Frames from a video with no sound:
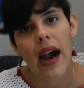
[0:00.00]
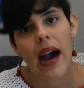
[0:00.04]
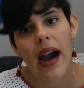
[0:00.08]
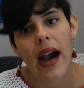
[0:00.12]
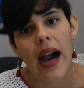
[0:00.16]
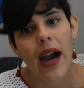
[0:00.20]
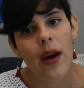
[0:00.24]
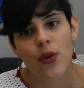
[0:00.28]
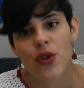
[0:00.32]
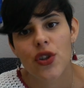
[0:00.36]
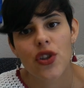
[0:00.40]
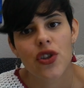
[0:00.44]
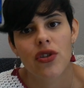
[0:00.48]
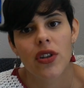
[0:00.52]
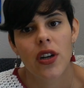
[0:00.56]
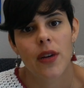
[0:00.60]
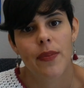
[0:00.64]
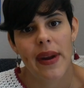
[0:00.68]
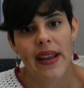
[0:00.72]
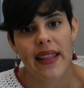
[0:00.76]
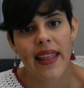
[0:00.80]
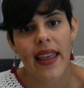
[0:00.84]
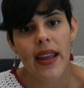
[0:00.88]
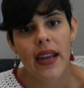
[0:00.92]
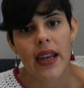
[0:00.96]
I was struck
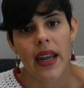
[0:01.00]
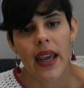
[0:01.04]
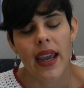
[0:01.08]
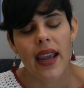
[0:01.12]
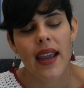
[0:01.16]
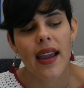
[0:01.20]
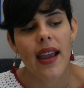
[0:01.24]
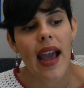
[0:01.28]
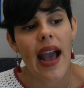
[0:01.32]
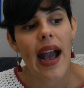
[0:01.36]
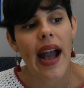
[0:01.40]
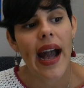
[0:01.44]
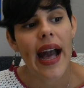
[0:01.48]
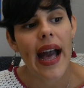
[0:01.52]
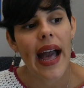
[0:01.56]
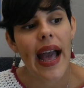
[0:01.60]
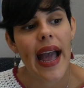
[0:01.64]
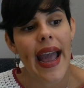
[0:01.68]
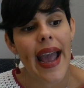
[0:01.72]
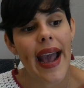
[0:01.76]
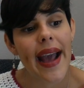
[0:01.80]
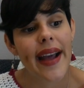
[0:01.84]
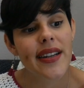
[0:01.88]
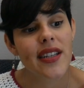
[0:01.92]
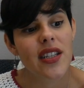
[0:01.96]
by lightning.
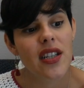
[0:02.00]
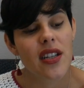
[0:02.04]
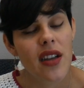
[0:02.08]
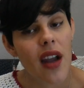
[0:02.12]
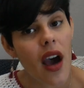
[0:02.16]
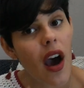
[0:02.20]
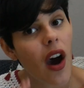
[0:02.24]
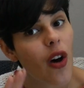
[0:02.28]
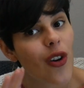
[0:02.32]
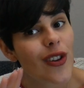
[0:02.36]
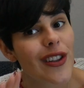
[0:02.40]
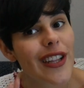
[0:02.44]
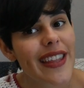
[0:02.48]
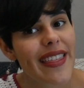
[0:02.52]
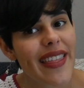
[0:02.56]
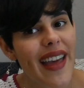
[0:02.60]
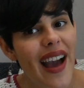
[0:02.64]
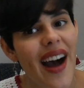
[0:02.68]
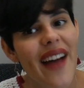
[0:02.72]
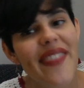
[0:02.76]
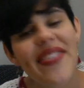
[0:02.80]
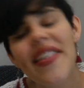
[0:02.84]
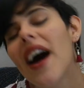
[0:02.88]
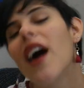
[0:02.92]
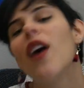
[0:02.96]
And not only
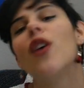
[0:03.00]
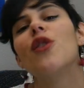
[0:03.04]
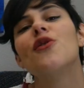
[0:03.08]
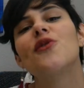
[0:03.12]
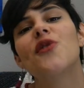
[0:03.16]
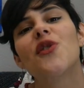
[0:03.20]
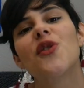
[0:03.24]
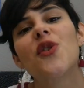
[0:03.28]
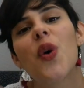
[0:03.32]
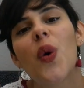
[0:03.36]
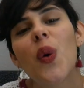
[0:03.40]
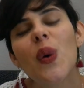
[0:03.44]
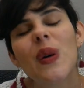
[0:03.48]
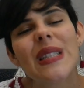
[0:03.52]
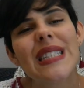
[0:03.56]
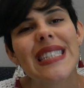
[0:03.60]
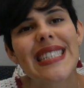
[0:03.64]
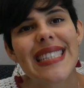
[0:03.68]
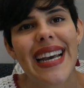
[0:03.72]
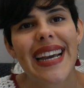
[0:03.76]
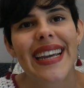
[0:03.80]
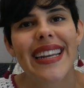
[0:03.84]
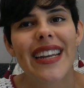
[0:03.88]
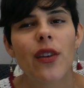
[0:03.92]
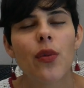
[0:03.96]
that, that also
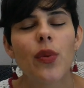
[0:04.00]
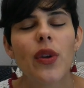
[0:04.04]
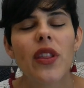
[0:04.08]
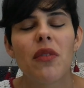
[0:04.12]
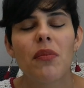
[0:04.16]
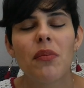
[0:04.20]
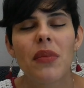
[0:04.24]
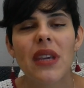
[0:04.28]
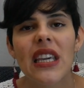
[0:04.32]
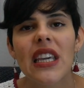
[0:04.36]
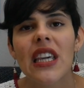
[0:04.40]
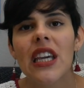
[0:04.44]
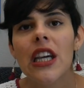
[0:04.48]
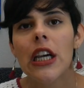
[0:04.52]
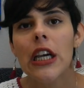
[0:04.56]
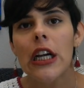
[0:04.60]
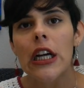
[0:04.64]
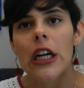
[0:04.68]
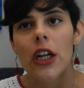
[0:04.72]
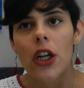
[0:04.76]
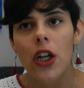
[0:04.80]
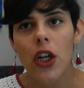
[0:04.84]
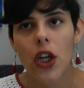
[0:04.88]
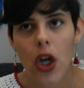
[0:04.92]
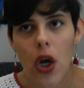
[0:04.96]
coincided with me
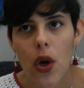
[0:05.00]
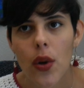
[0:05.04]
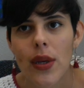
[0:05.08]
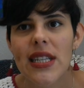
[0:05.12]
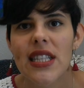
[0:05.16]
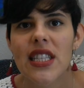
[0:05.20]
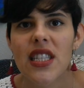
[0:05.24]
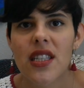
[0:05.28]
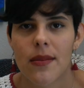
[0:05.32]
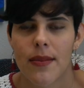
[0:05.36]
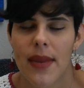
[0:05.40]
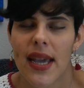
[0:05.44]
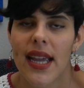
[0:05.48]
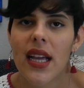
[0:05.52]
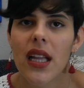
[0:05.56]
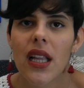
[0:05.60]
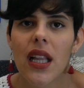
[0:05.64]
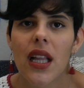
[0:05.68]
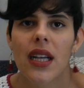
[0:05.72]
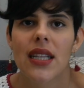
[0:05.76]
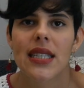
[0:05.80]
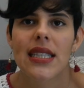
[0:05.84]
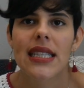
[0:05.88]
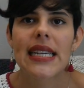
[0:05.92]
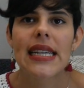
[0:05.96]
going to my
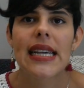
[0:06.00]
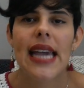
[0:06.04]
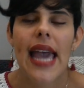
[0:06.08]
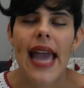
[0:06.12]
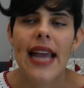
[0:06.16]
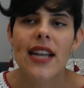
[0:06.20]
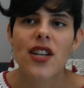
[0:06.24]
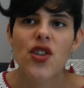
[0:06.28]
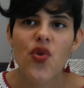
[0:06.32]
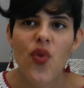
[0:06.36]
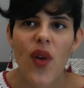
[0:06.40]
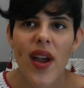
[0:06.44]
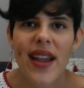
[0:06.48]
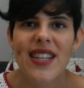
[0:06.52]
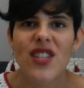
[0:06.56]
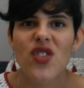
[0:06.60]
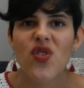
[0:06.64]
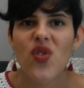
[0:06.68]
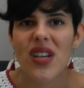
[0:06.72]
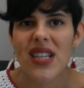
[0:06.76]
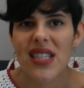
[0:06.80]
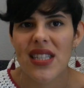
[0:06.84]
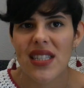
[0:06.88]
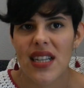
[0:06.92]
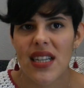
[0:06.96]
closet and trying
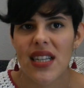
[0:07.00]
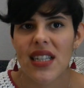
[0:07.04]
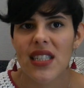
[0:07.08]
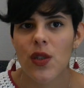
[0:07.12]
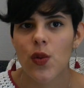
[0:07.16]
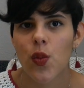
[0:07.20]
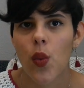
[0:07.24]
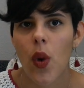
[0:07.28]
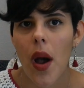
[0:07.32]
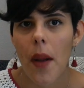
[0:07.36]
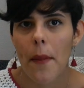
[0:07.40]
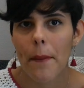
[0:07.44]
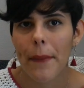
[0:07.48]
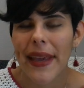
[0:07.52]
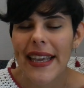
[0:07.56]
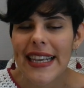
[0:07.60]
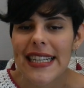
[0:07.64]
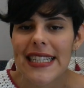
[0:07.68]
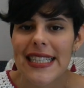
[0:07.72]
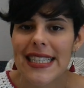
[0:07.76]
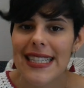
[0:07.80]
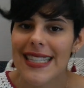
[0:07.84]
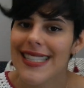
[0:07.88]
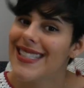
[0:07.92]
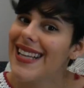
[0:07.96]
to assess what
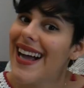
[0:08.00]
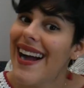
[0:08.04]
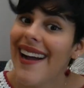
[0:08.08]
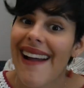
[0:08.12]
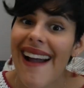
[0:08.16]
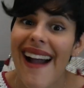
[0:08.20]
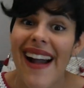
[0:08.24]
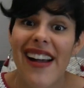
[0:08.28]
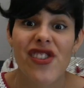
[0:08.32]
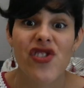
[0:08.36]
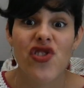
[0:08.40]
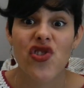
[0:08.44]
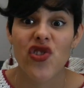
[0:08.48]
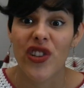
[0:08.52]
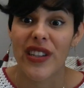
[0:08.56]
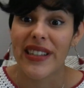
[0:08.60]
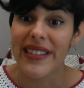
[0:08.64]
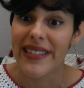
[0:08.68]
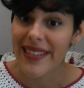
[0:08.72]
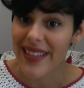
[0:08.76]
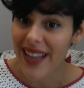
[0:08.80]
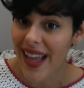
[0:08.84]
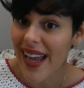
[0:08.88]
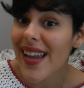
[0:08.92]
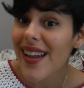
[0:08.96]
pieces I
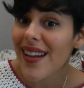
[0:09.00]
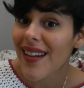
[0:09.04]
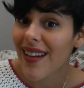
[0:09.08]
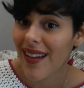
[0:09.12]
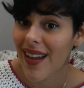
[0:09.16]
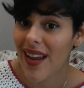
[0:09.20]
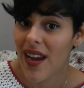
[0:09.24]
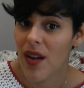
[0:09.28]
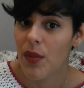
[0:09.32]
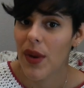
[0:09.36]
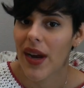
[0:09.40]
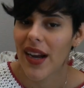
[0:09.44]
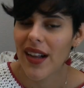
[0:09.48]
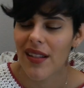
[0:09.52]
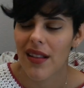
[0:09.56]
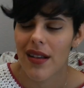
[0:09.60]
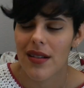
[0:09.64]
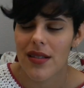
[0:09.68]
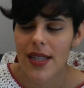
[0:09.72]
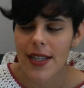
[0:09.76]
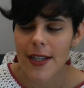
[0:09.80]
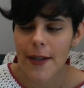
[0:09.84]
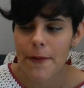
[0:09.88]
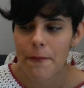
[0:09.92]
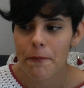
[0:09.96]
actually like in my
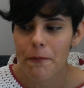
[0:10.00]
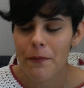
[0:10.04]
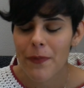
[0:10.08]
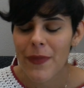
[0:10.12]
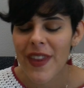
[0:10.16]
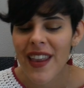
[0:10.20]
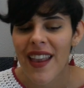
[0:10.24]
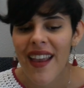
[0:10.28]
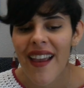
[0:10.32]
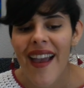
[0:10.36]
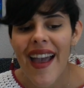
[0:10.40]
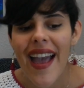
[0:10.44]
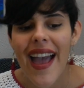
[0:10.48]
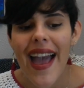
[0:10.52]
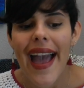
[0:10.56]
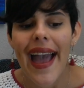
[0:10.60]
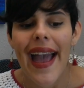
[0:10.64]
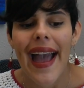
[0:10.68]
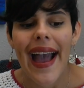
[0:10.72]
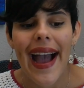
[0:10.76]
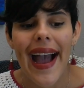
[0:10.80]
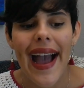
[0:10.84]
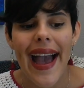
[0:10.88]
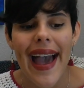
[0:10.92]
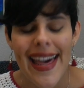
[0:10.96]
closet.
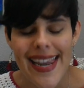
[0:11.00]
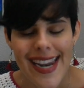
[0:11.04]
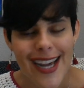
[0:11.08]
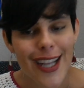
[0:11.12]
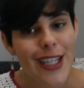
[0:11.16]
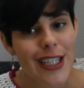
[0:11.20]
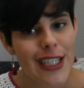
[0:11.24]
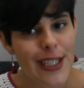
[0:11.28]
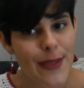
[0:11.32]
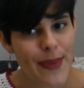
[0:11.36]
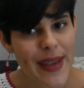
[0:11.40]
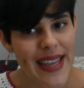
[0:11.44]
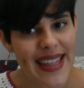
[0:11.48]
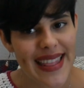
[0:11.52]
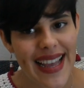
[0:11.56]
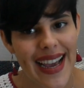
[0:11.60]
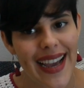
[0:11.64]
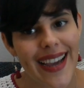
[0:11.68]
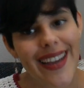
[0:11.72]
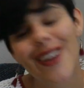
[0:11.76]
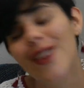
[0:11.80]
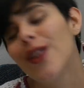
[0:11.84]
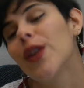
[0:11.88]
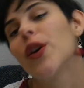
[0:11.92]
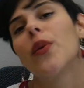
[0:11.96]
And I'll explain
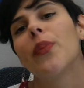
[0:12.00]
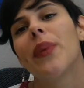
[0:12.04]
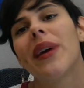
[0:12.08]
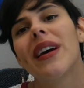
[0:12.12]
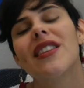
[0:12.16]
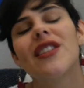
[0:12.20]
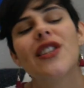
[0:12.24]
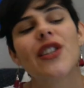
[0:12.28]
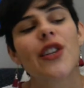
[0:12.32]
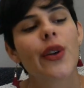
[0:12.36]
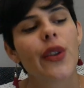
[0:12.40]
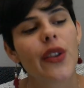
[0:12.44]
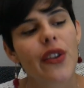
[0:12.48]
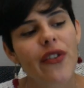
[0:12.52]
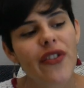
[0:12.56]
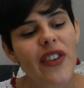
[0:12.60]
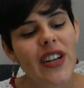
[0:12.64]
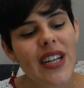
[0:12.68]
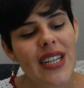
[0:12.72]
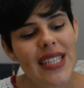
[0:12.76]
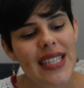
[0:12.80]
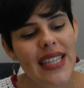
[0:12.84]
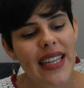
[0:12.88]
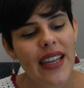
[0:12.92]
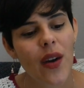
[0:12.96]
that in a little bit. So the
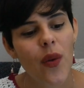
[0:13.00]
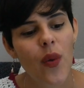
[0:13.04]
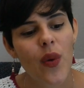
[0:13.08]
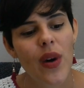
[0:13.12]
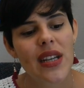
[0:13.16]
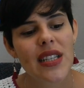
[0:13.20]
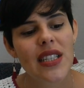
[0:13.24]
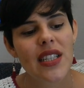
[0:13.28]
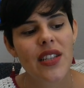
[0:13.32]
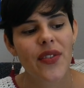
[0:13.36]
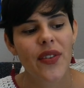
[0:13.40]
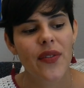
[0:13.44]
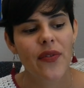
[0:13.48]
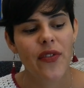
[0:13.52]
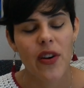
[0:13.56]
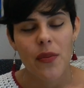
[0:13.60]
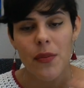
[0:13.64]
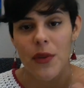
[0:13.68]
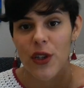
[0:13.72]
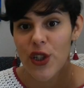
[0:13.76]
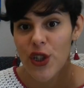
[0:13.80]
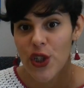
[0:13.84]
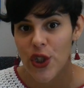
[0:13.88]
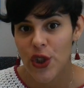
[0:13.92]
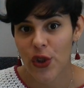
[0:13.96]
first thing was from
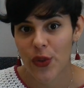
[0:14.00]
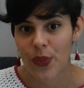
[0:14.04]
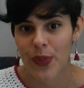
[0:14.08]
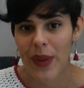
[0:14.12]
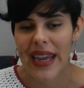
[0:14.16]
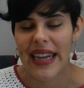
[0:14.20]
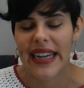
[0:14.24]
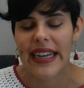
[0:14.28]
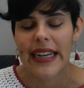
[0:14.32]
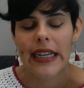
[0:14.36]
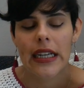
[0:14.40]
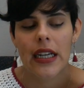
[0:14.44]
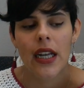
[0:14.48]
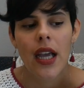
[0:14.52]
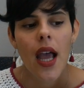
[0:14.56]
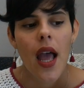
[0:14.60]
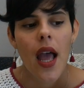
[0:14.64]
the Shield Maiden